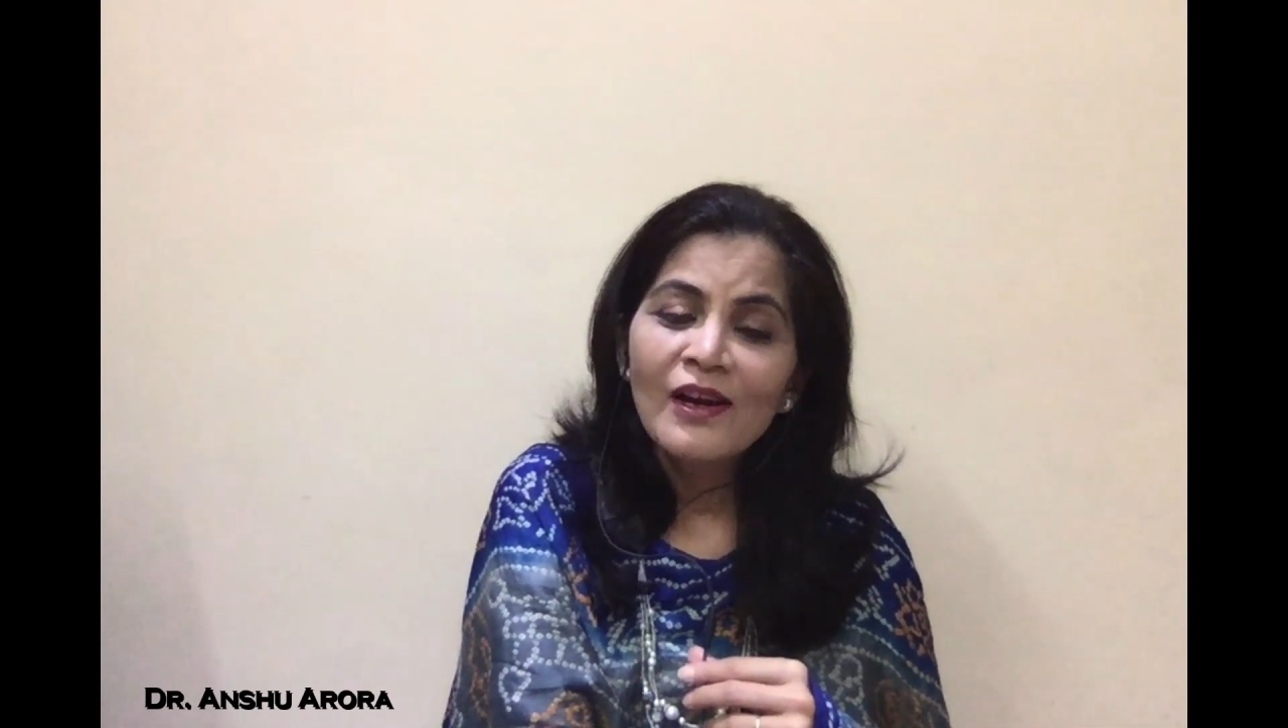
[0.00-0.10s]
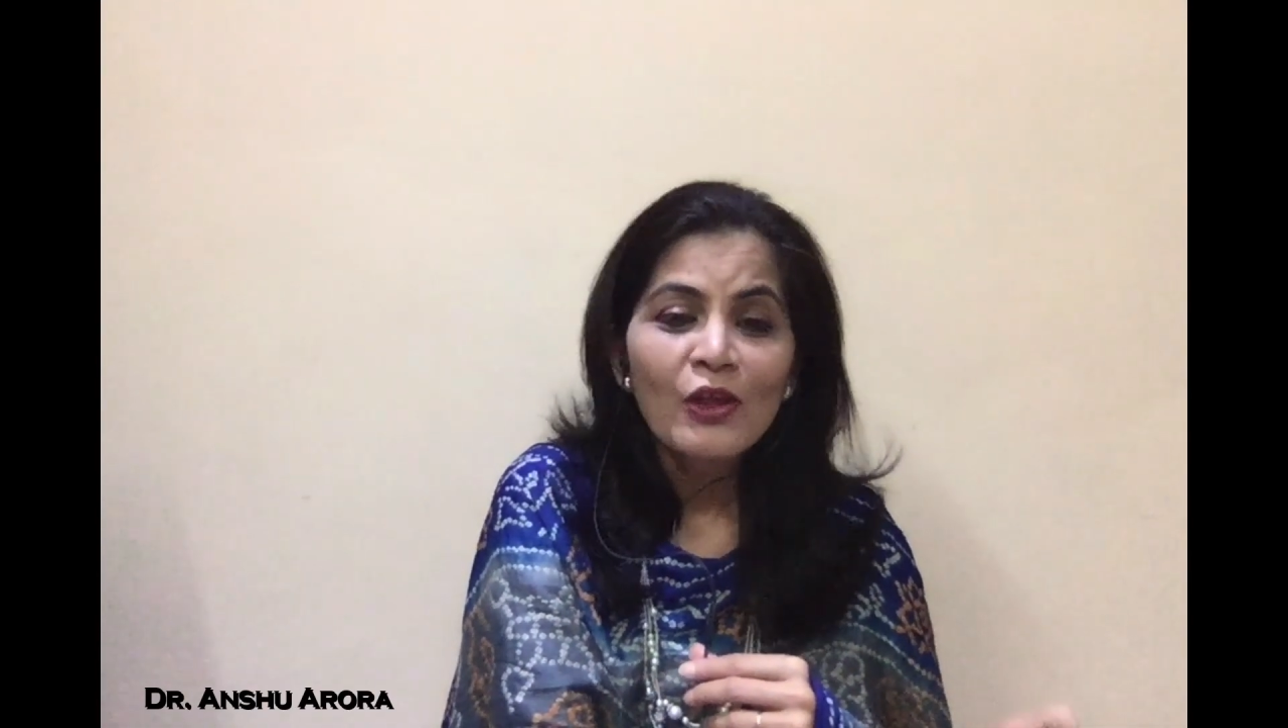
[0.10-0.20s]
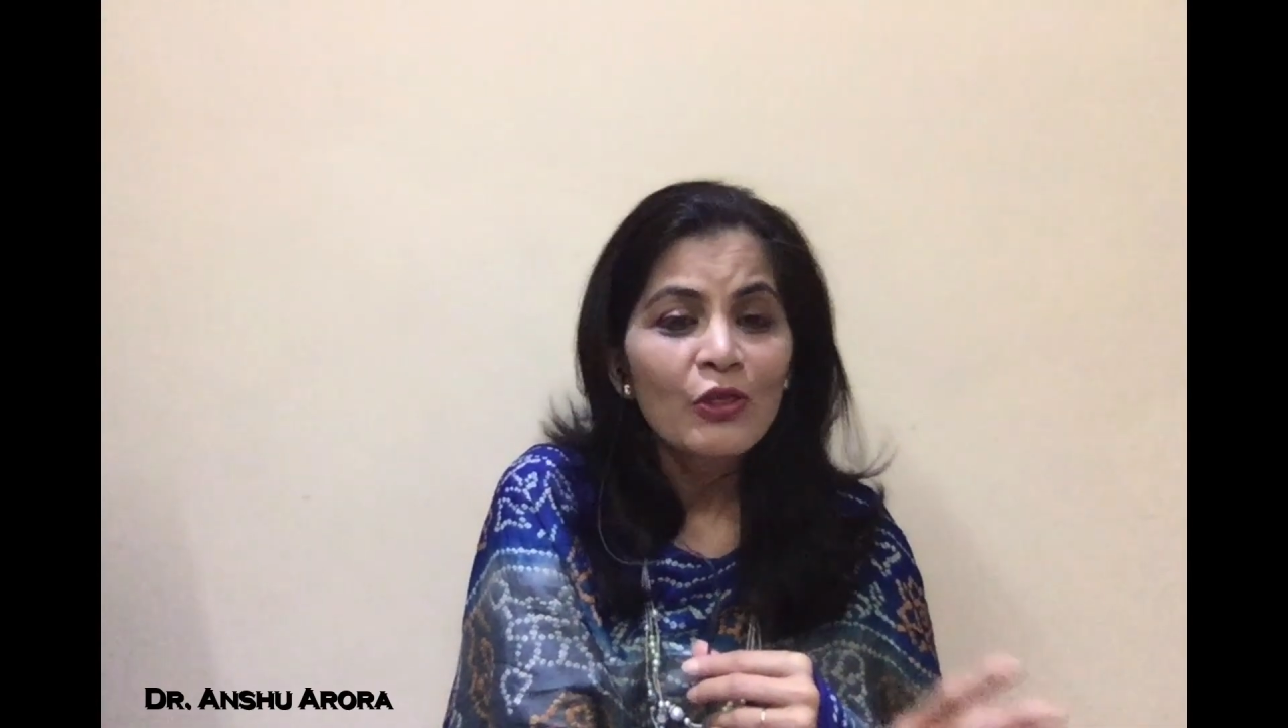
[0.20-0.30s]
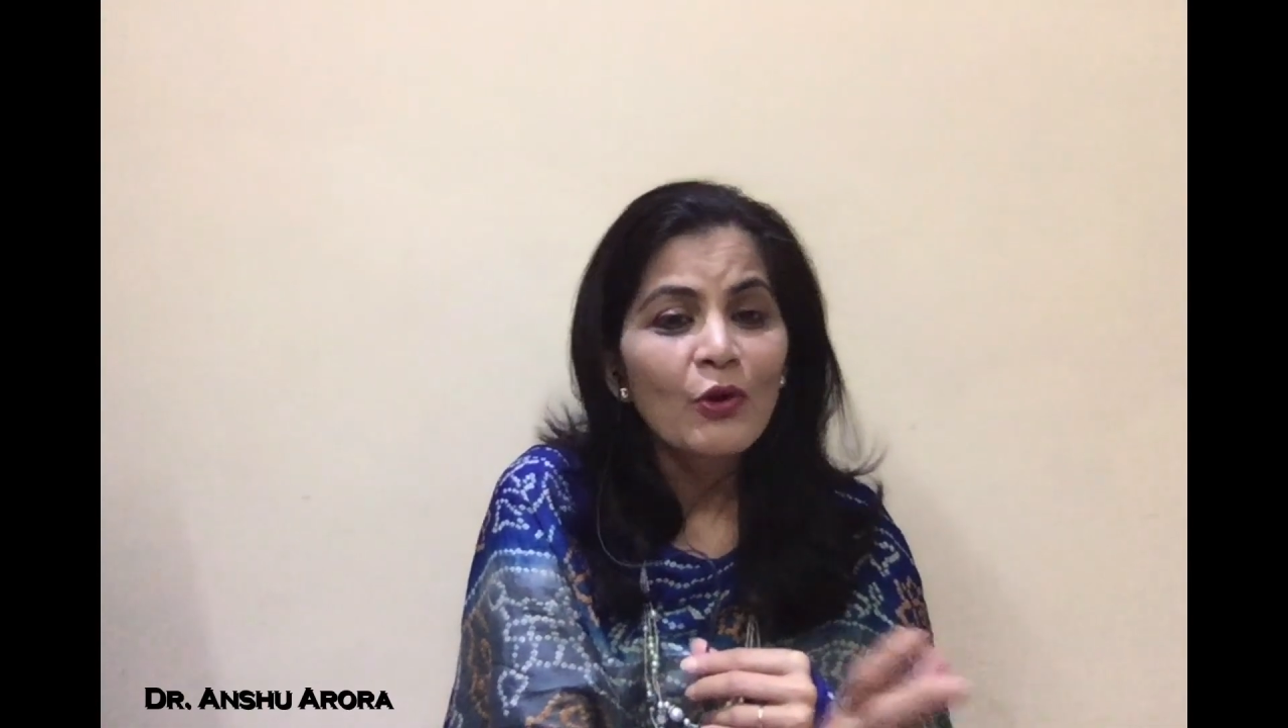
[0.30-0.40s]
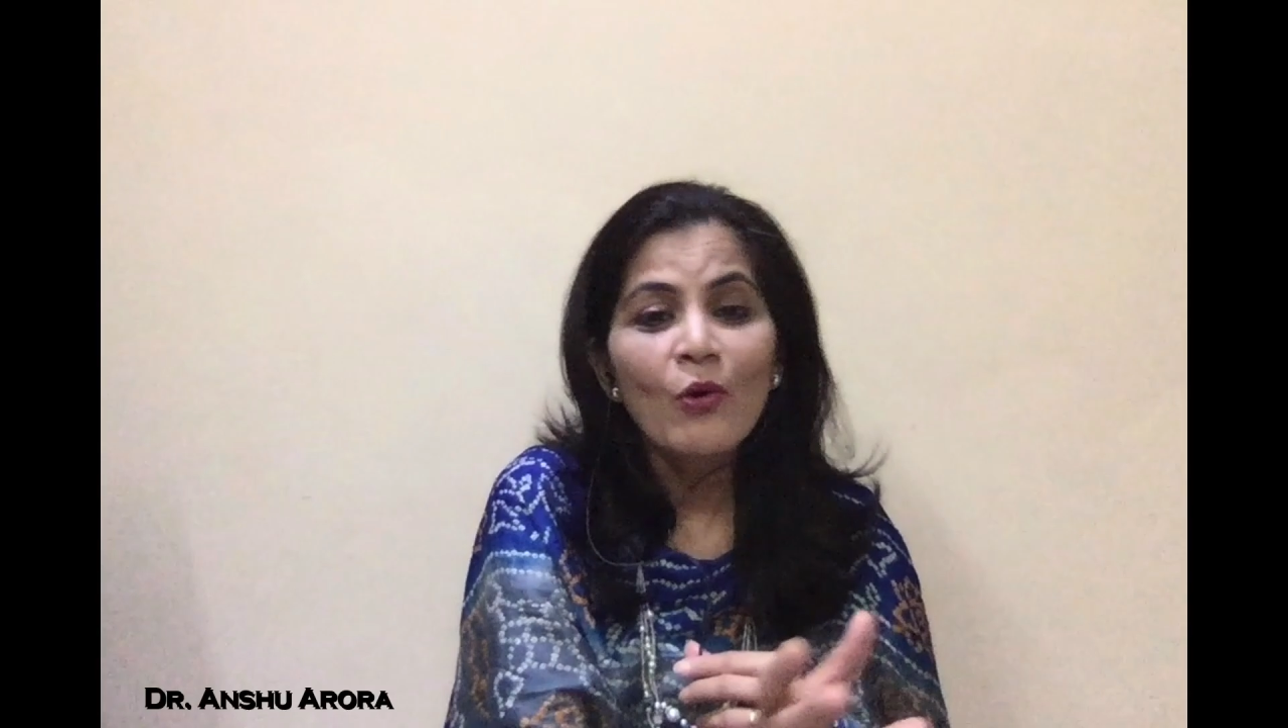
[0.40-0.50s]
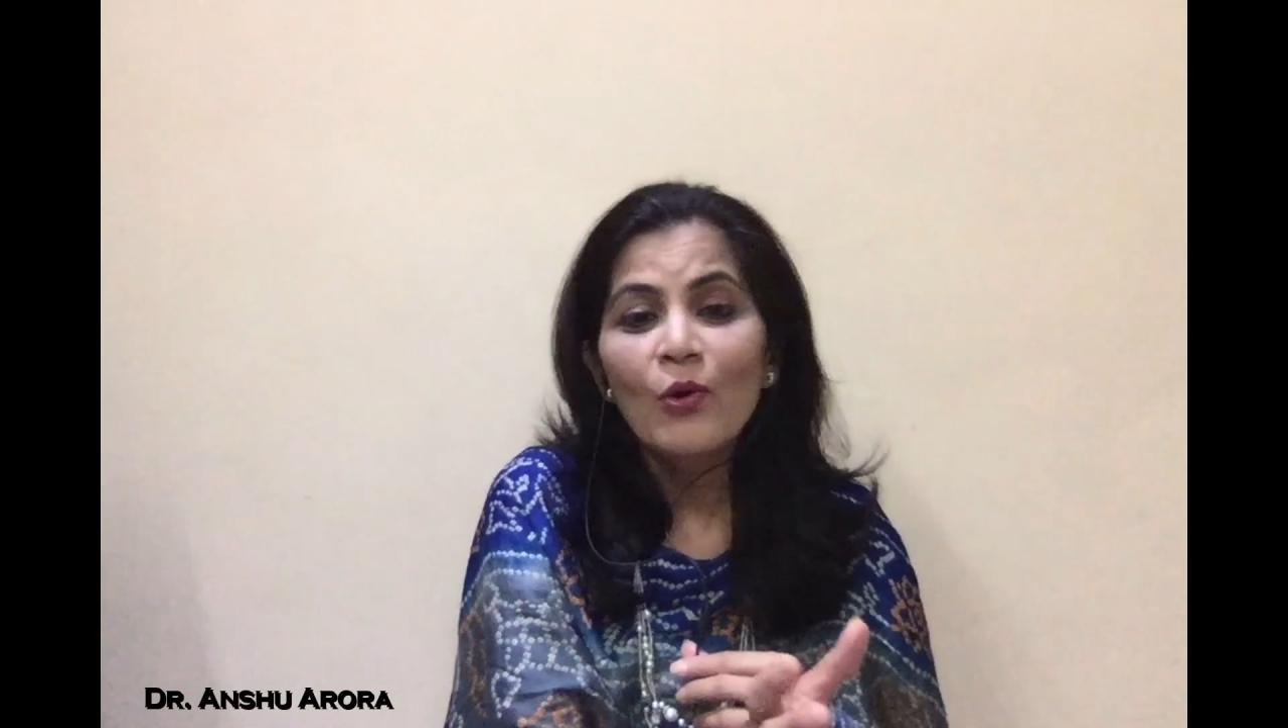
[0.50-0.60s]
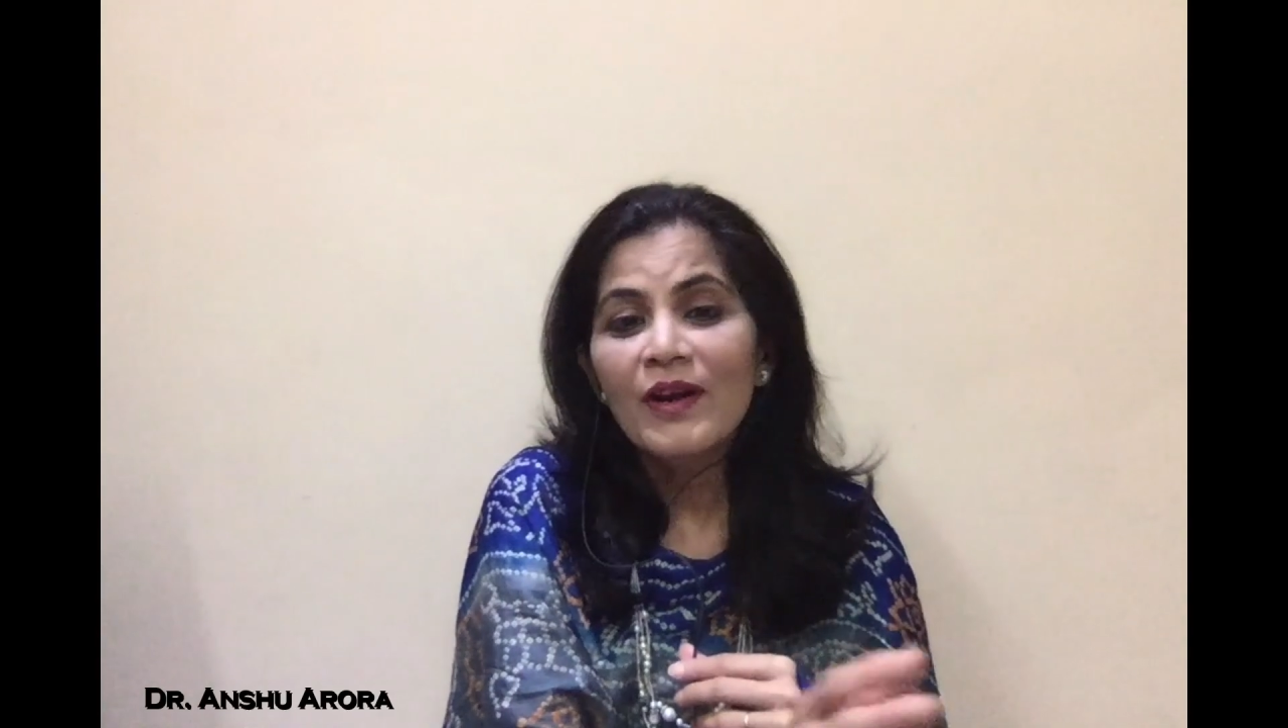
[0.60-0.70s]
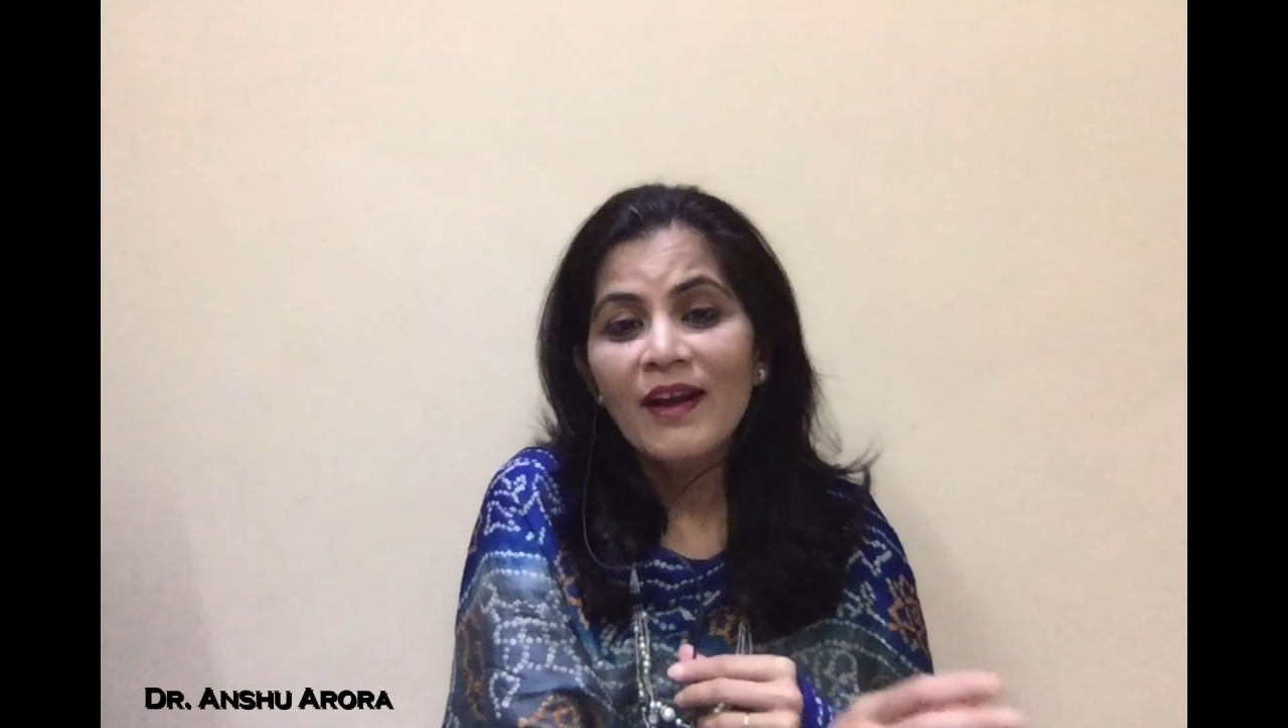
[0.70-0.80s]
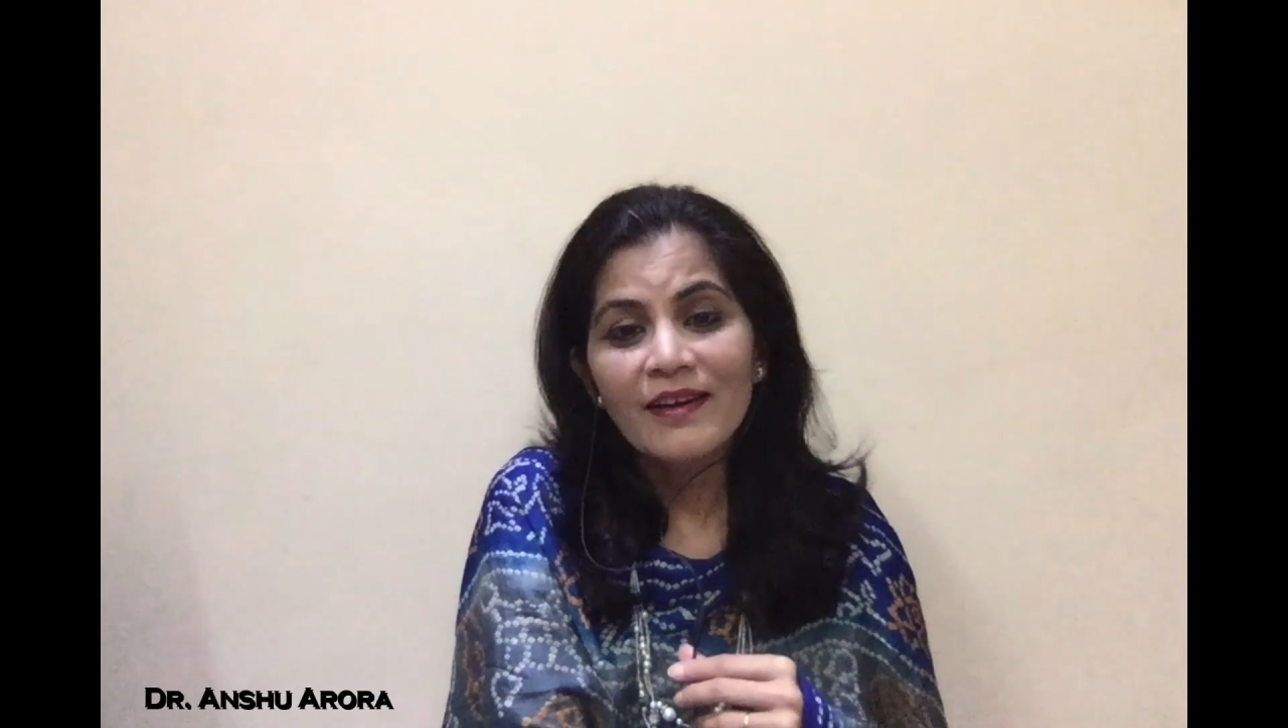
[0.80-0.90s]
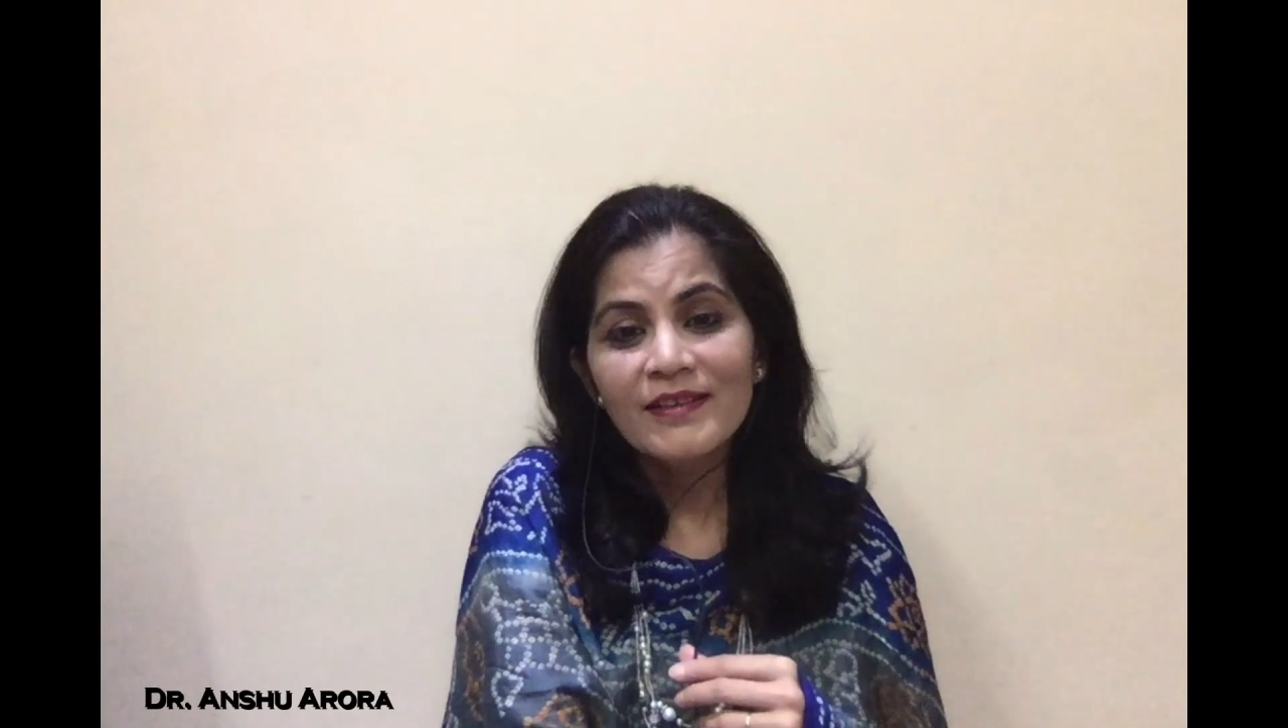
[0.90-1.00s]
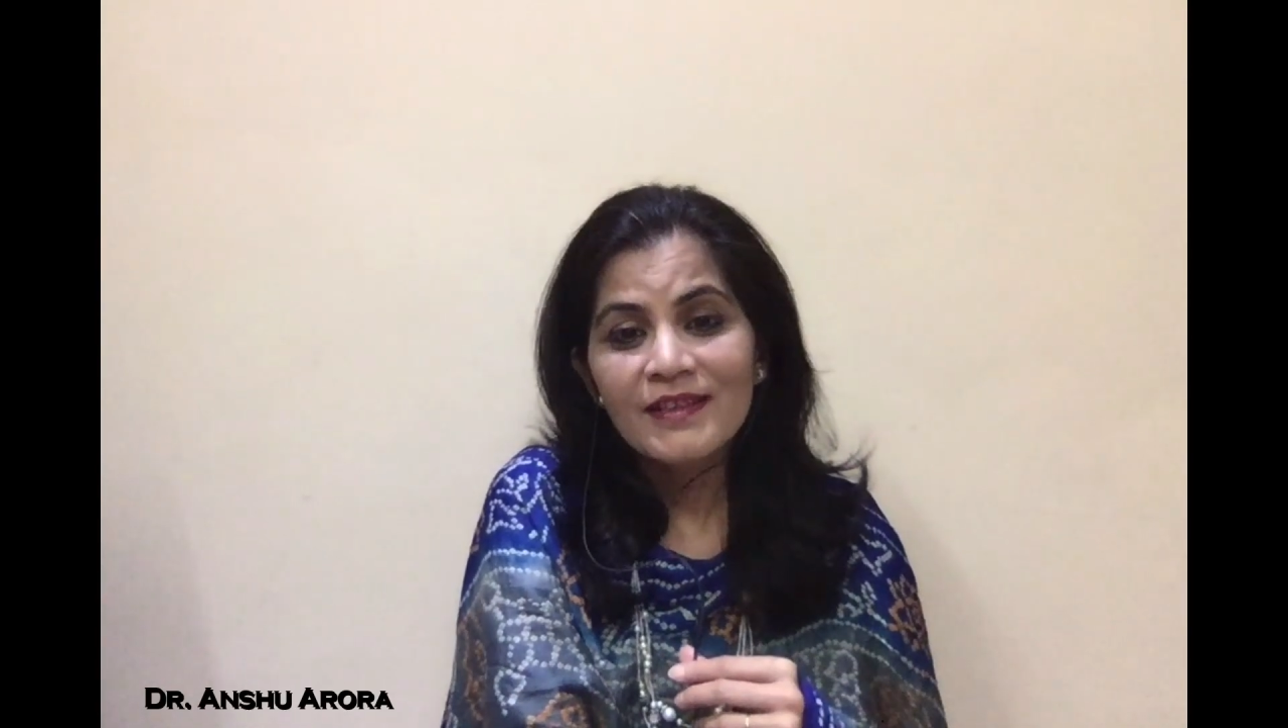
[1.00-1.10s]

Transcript: the whole night